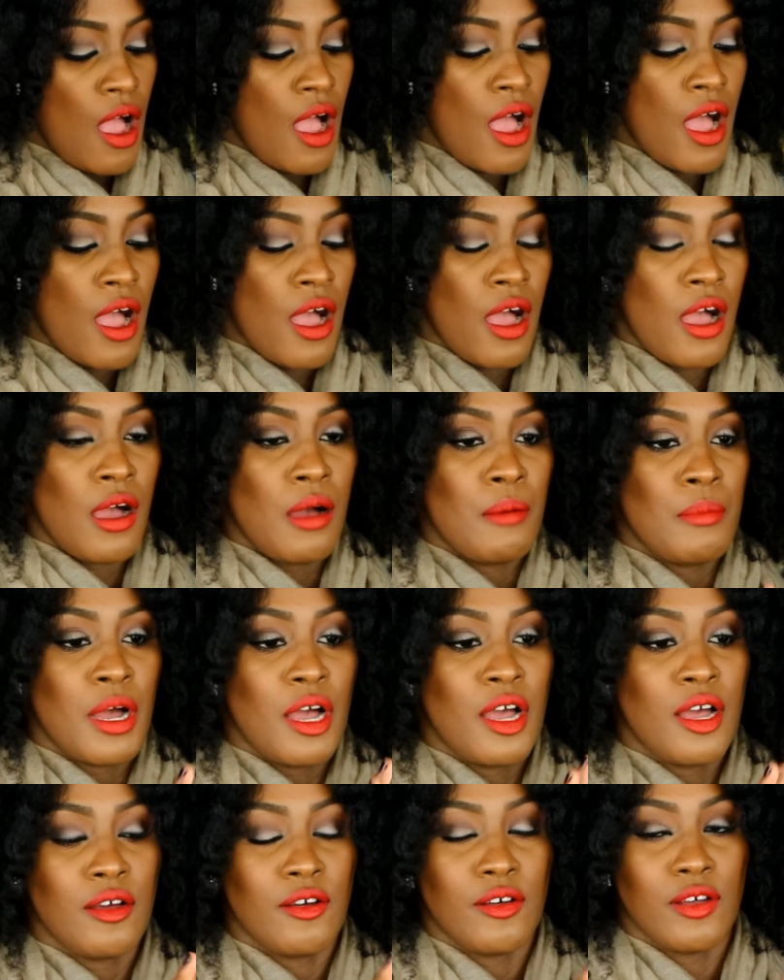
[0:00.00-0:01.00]
Um,
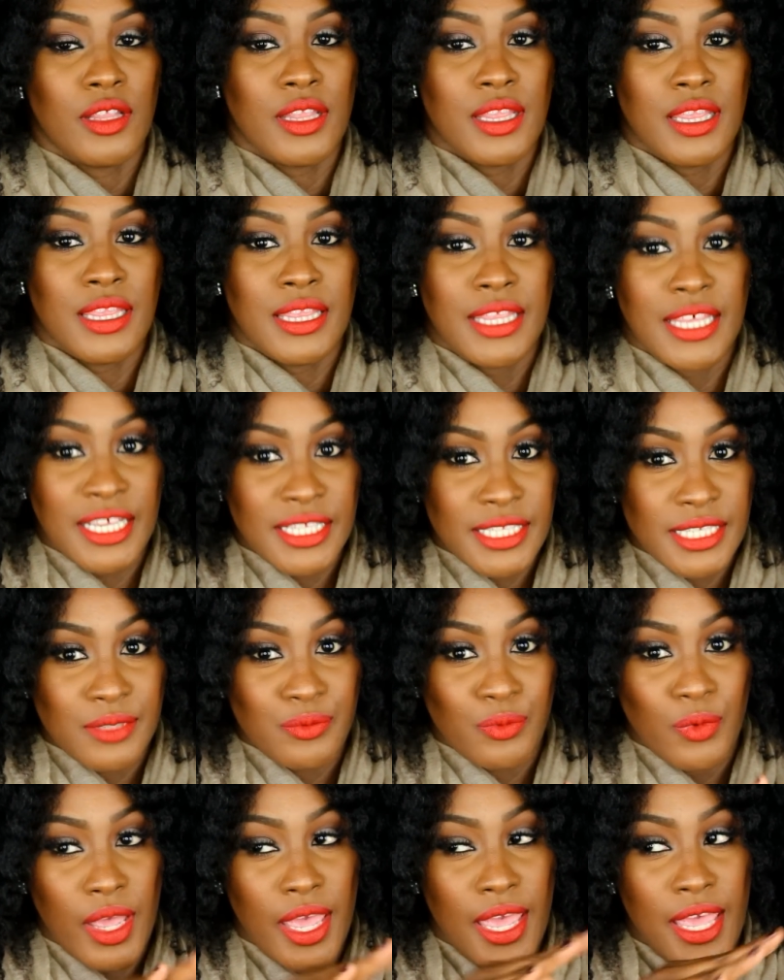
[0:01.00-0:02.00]

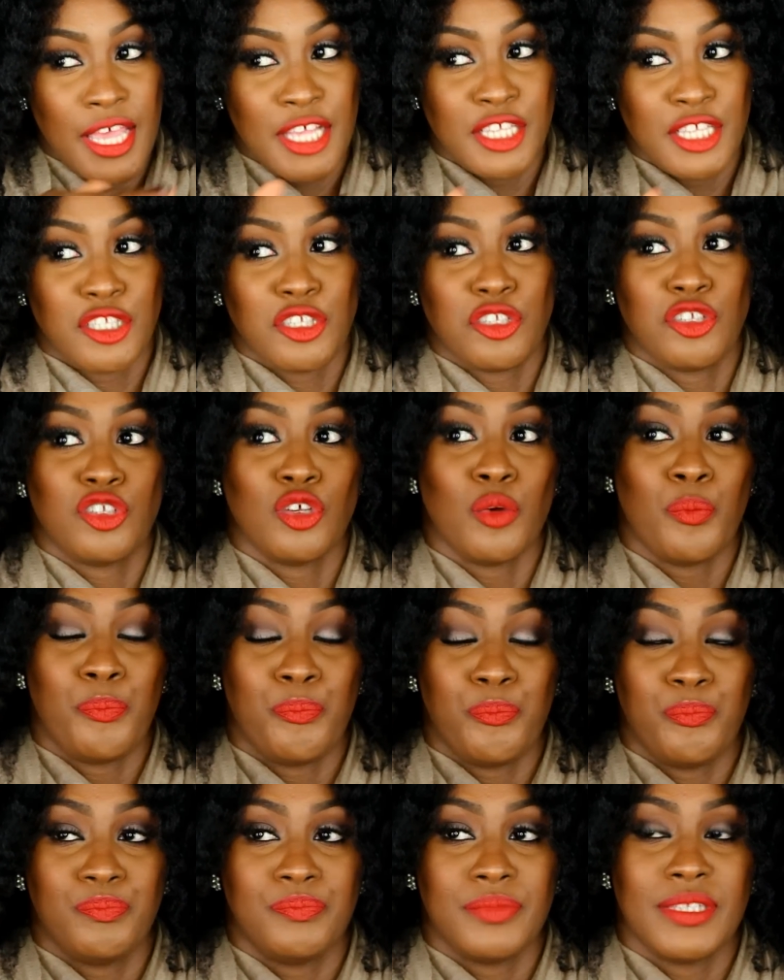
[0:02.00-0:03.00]
this is so,
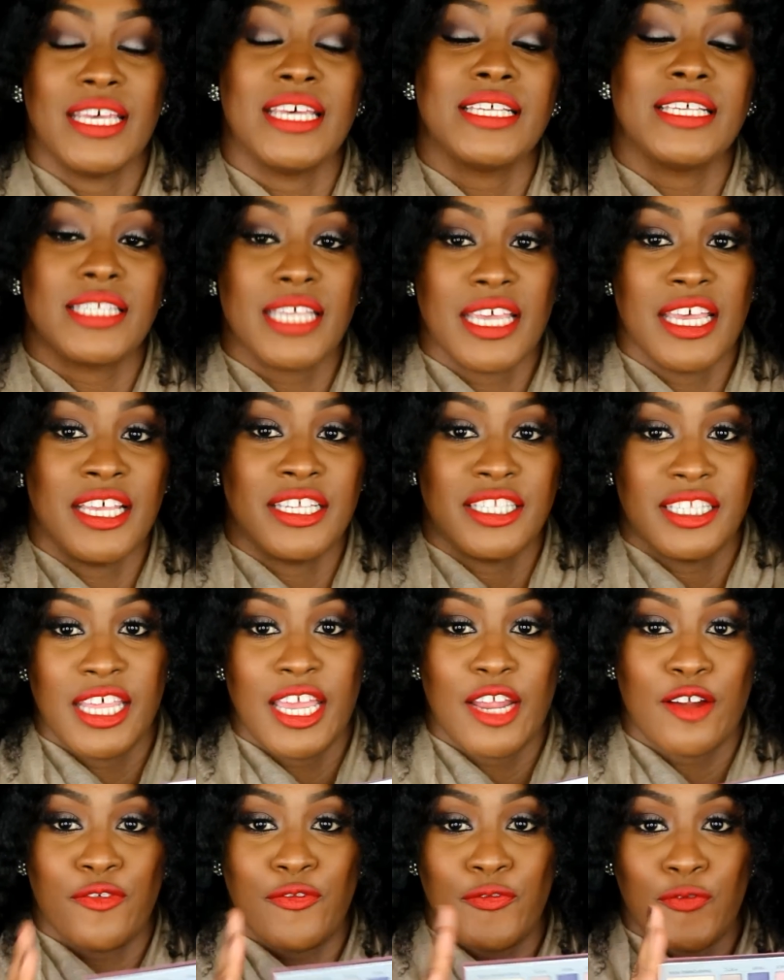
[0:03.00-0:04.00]
this is
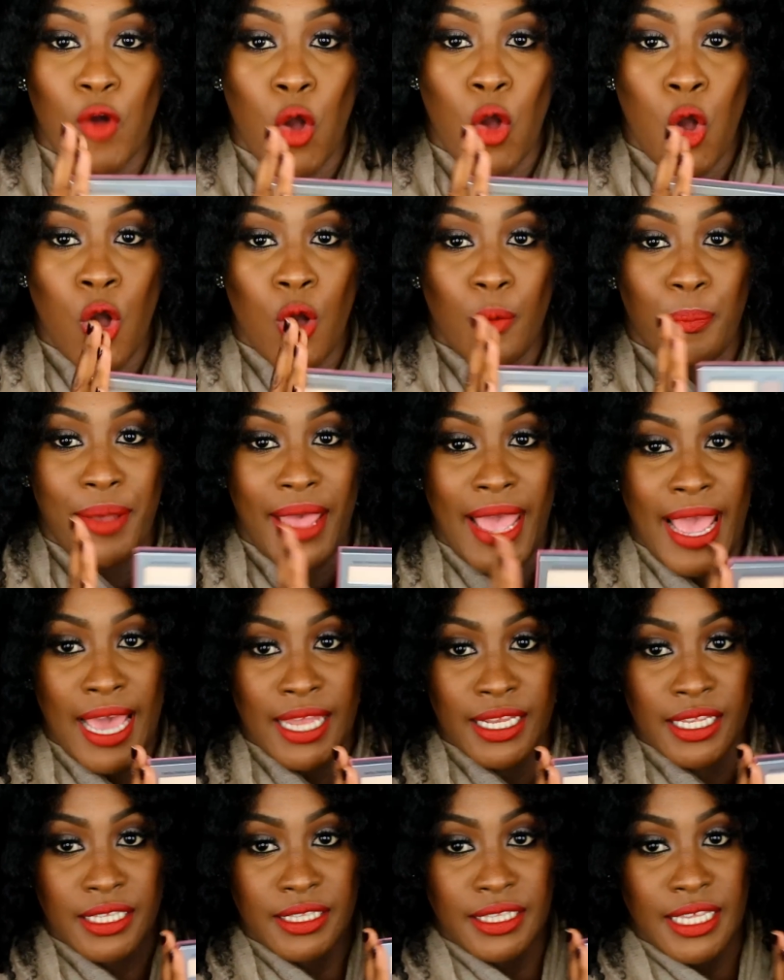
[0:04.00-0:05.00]
their fall
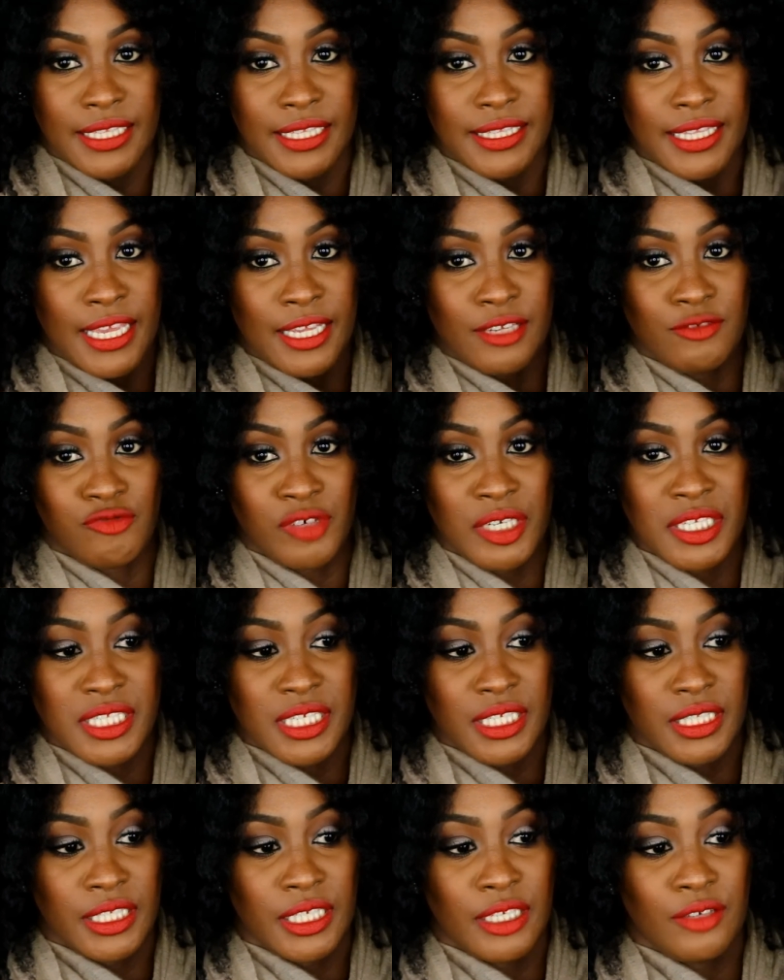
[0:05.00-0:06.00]
palette that they
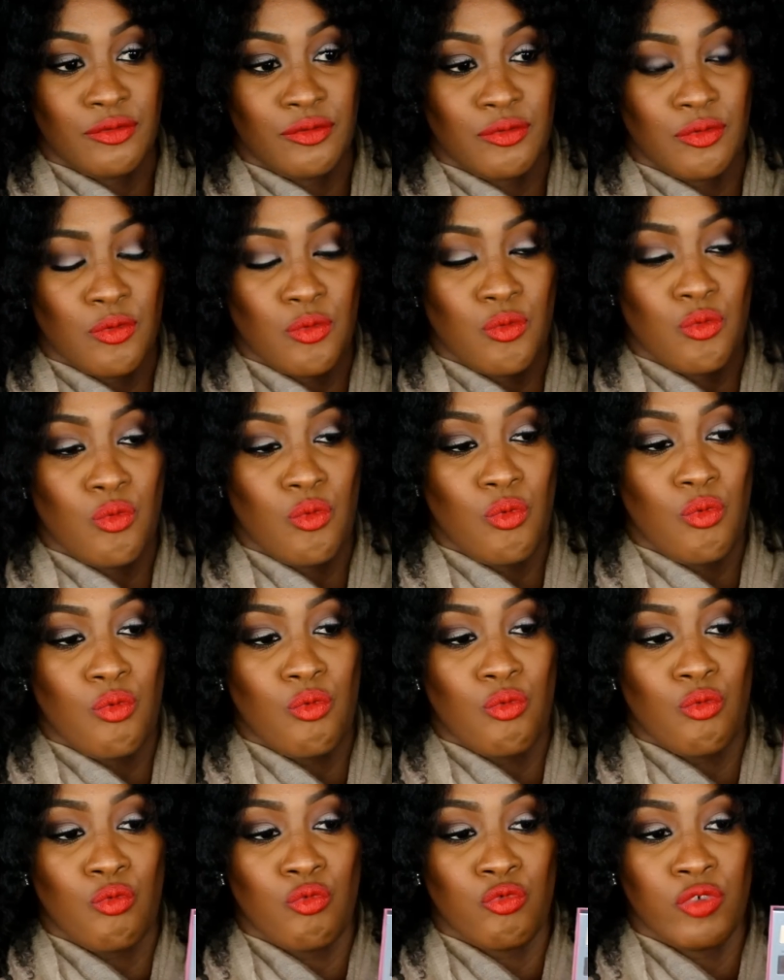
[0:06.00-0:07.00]
recently
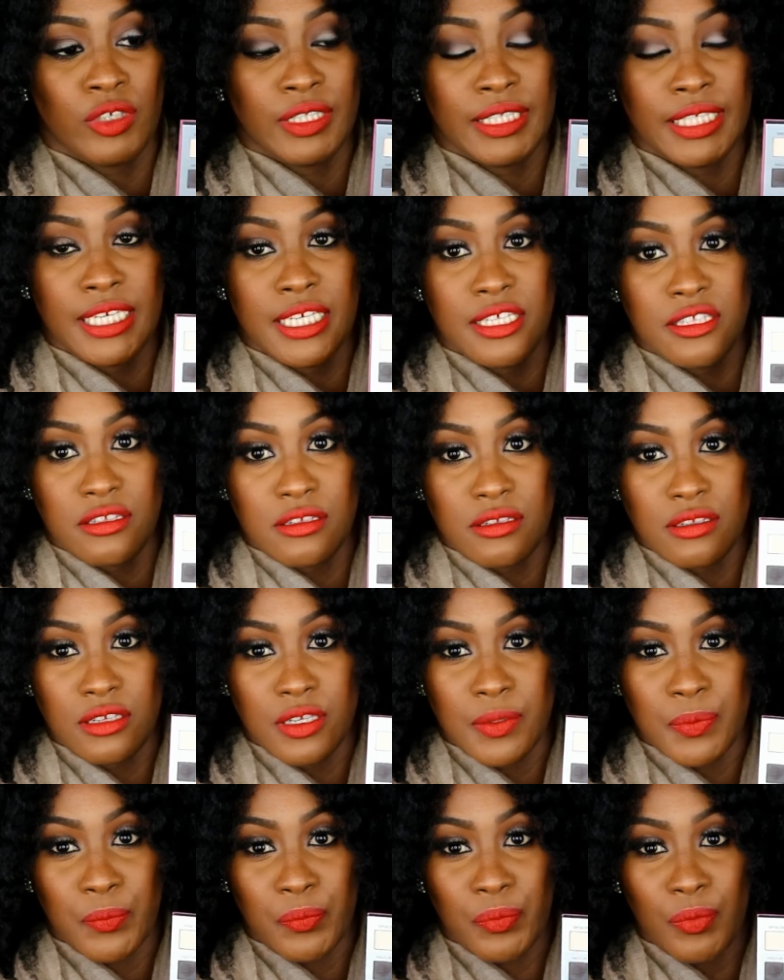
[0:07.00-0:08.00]
released.
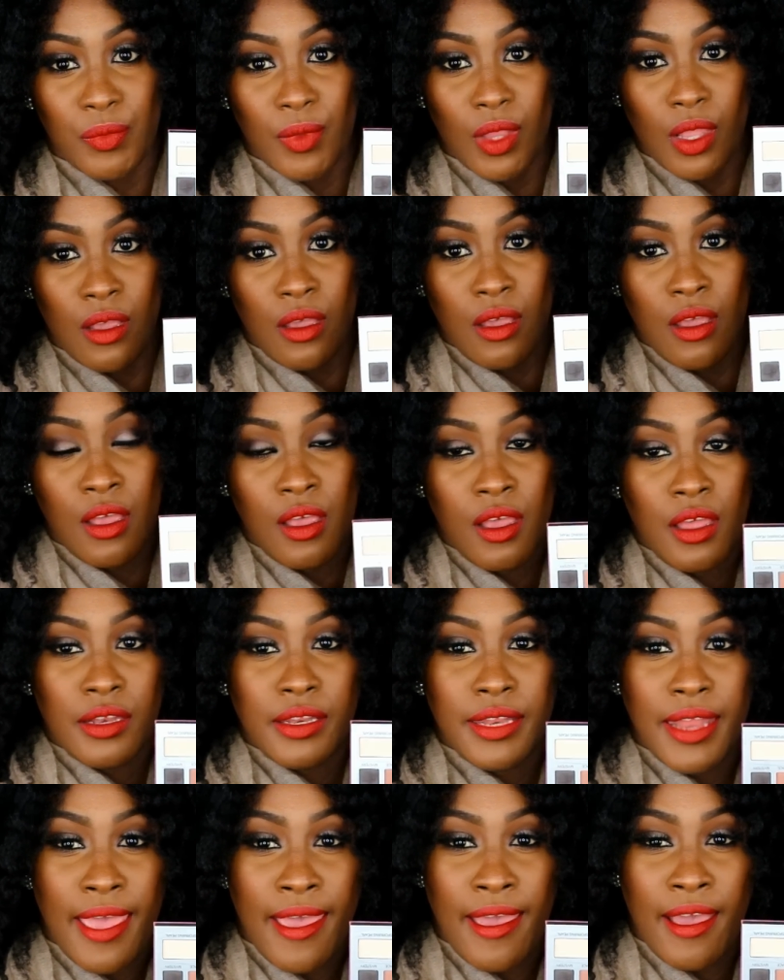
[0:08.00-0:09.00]

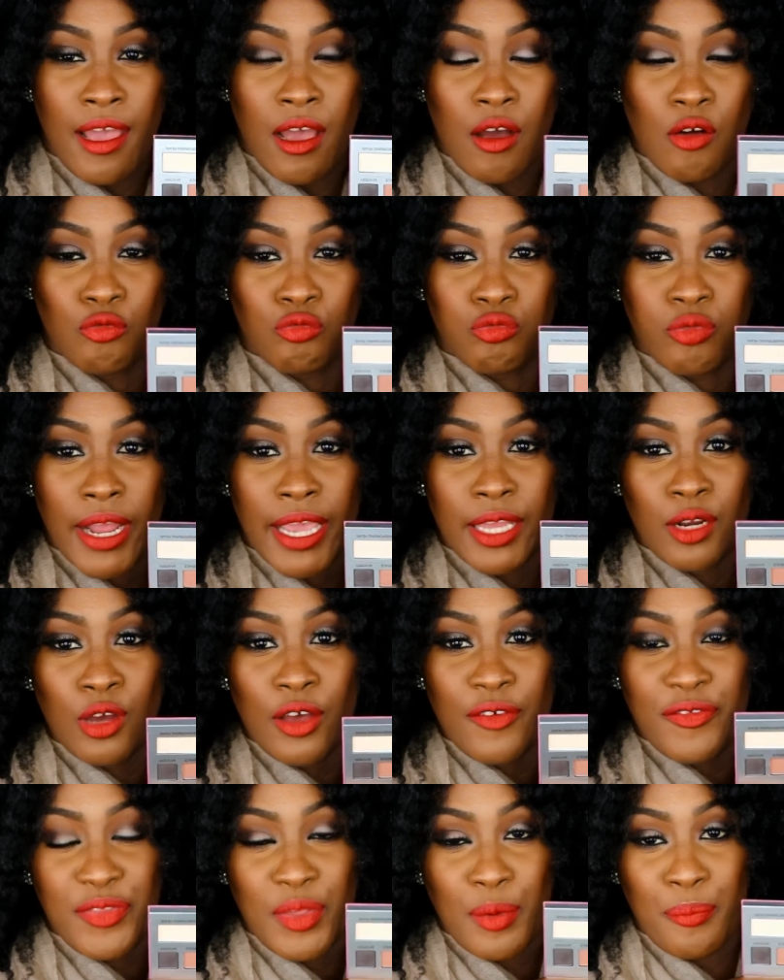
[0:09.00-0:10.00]
Now, right
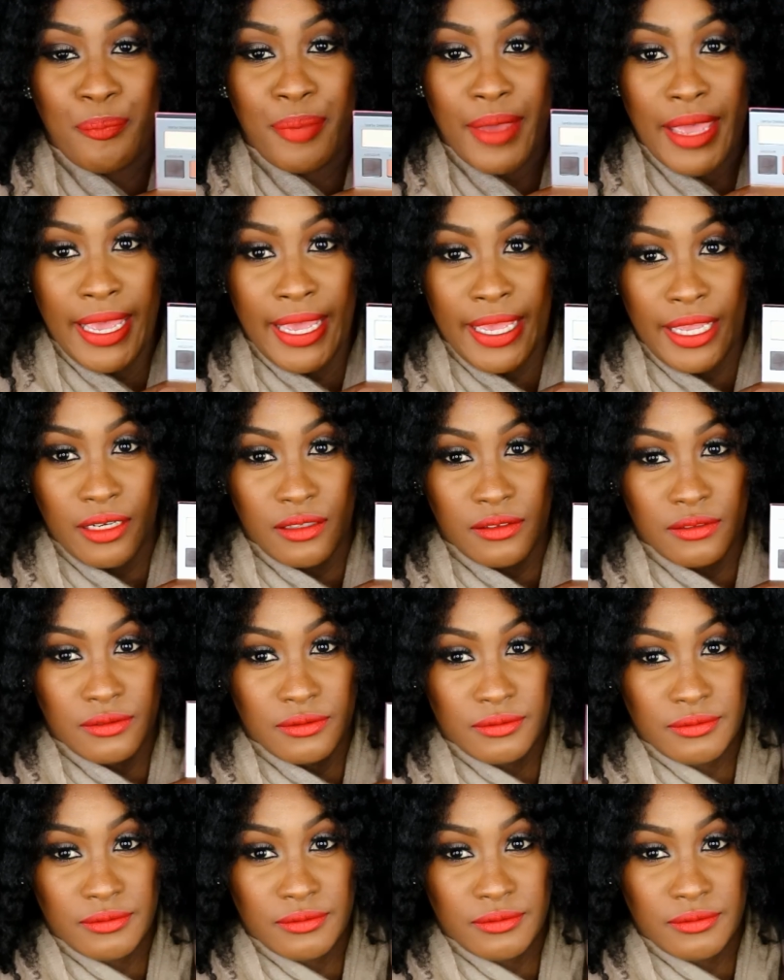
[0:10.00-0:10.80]
off the bat,